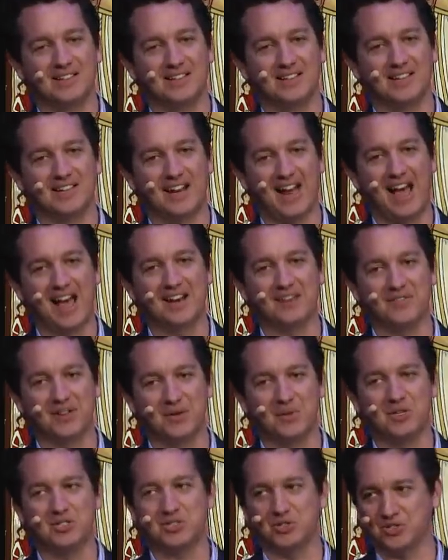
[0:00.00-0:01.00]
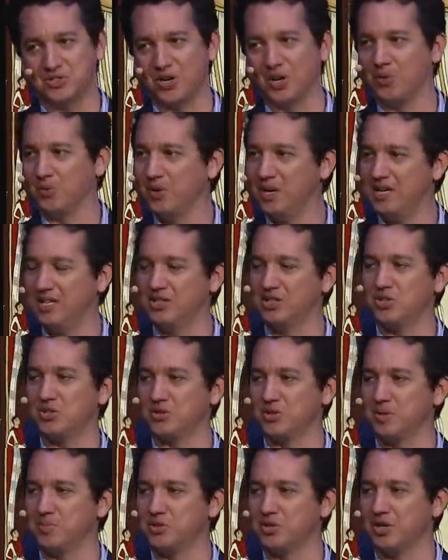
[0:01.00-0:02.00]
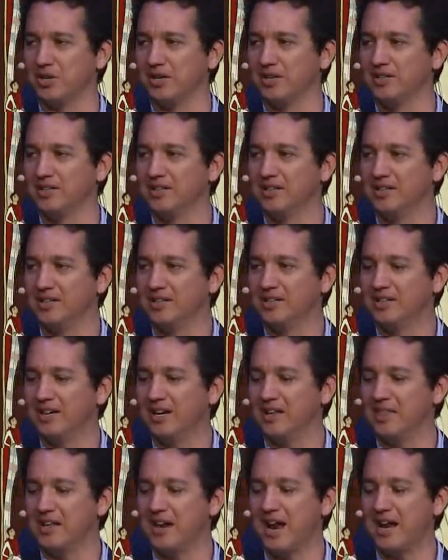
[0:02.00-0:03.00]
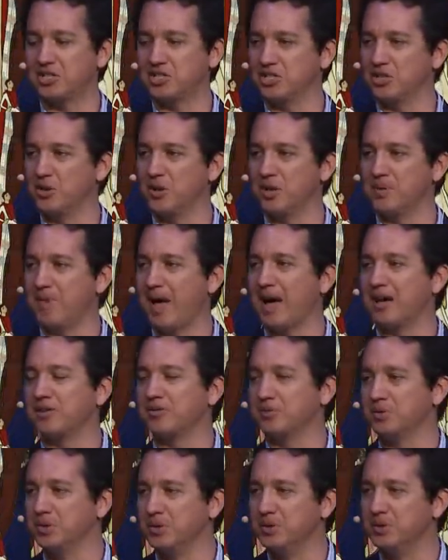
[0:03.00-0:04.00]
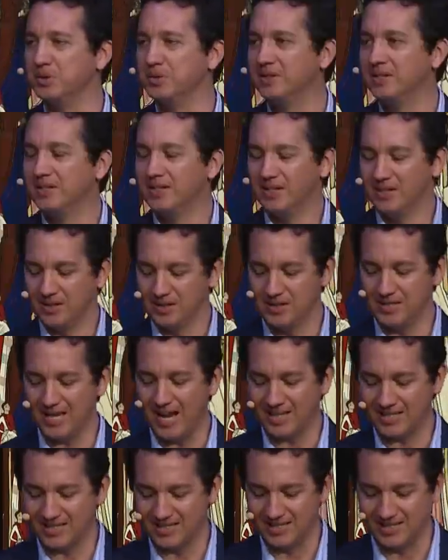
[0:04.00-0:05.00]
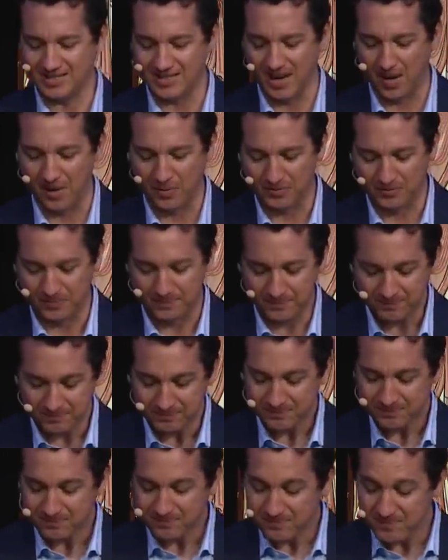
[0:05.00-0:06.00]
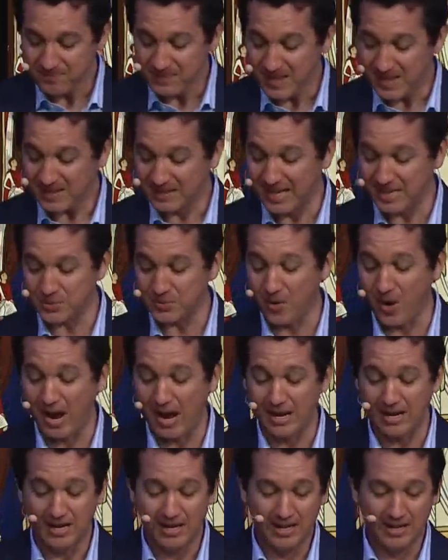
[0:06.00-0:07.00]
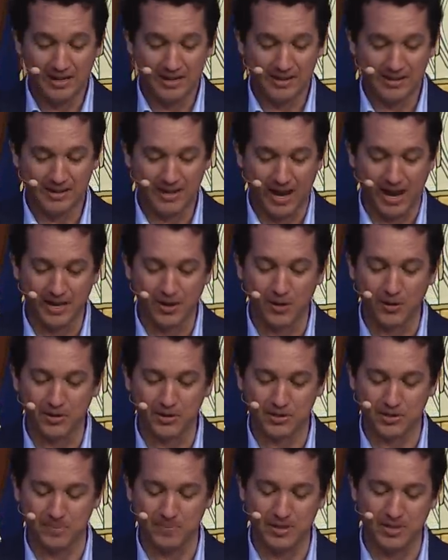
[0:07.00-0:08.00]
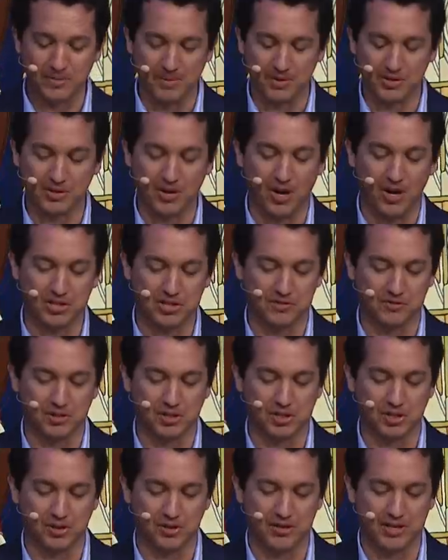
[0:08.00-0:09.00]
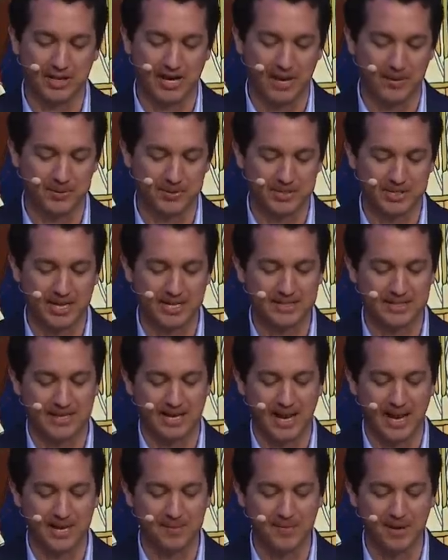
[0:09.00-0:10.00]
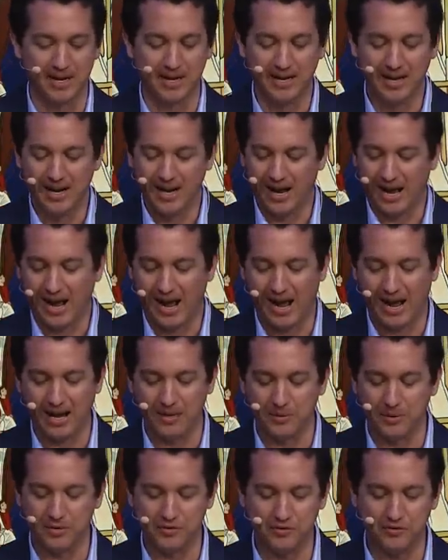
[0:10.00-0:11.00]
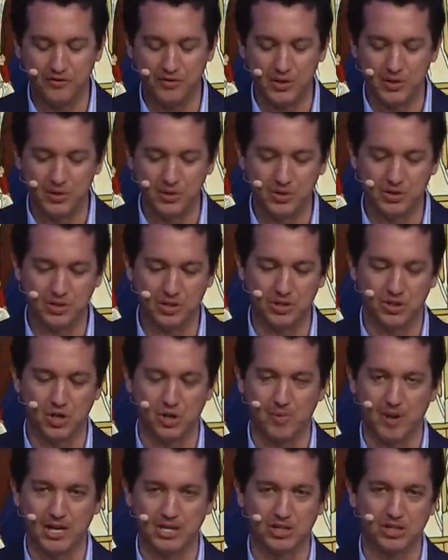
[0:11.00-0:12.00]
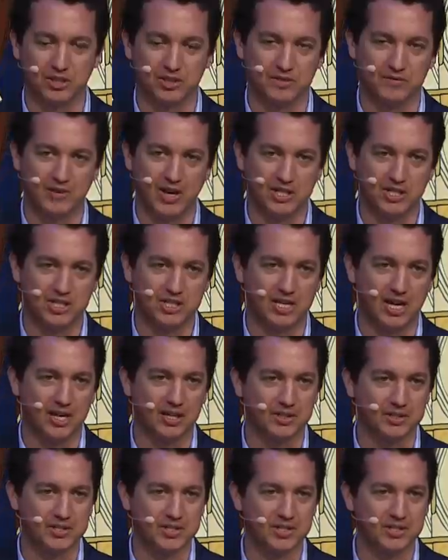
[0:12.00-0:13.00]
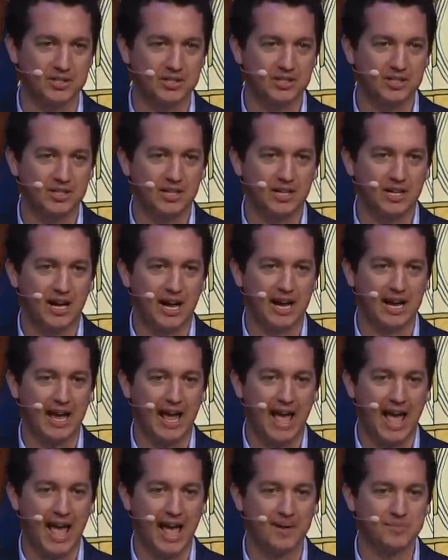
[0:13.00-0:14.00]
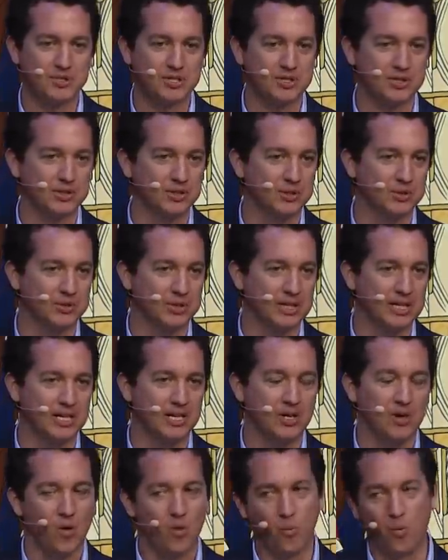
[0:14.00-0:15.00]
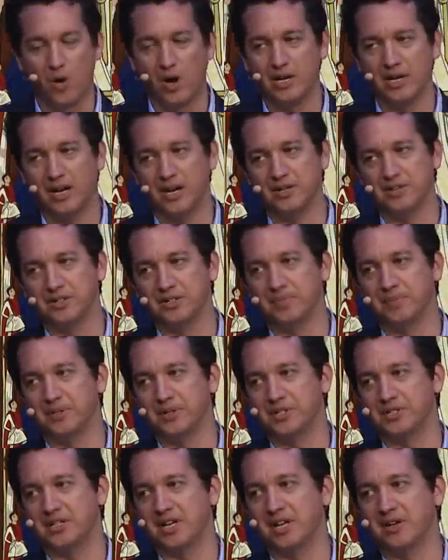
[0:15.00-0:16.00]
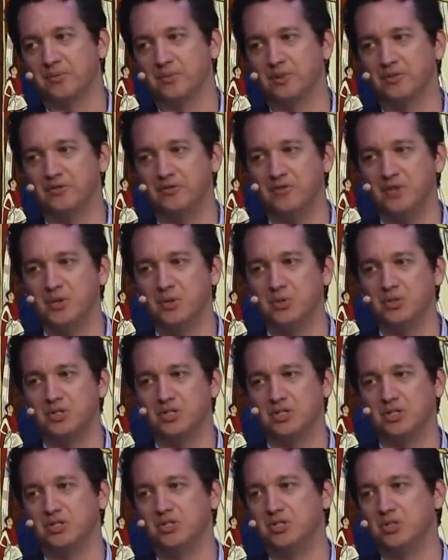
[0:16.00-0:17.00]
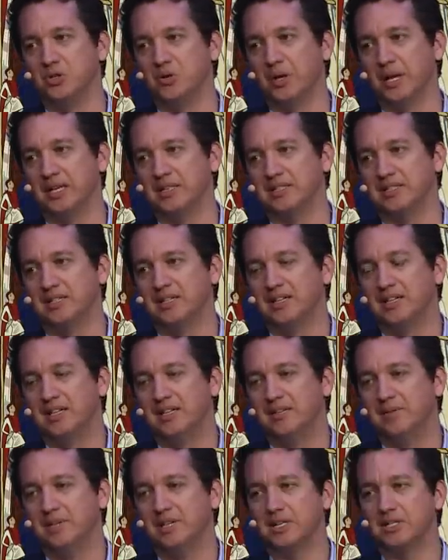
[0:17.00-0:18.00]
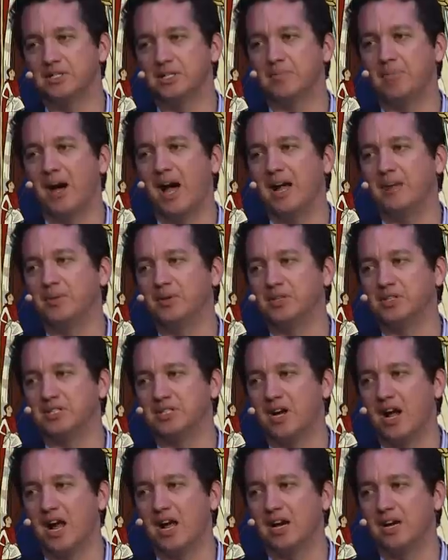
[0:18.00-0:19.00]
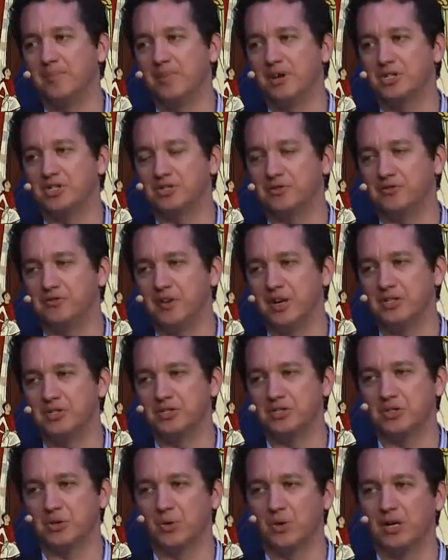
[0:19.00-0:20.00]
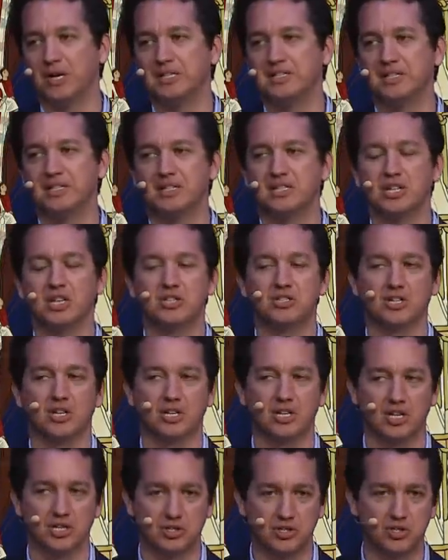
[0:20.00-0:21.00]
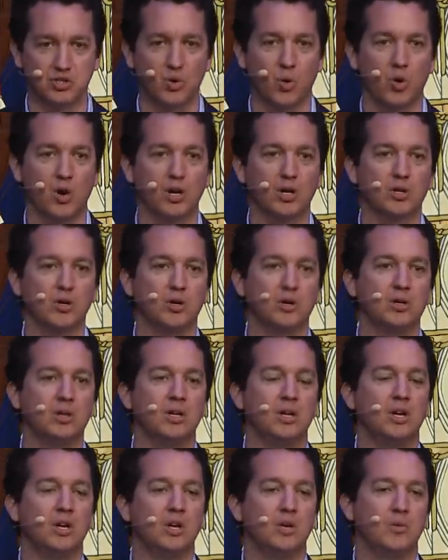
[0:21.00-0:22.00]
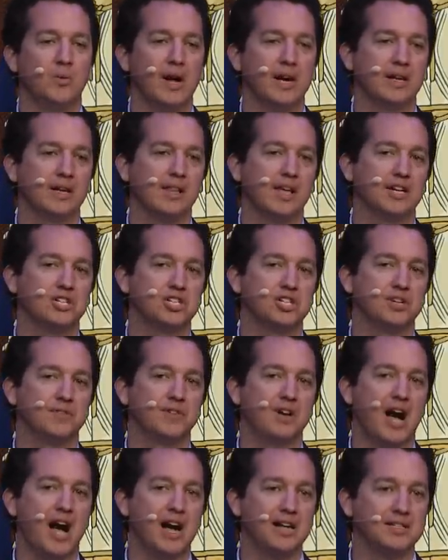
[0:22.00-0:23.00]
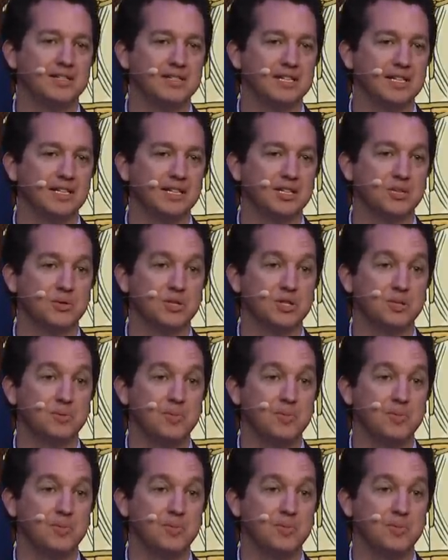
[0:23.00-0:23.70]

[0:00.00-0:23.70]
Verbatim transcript: cut out of it once you start reading Scripture and then actually going back through the text itself. That's why I know this will be the most controversial thing I will say today, but I refuse to show my children Veggie Tales. I absolutely 100% refuse to do it because the Bible is not a bunch of fun stories. It is a historical recollection of God's dealings with his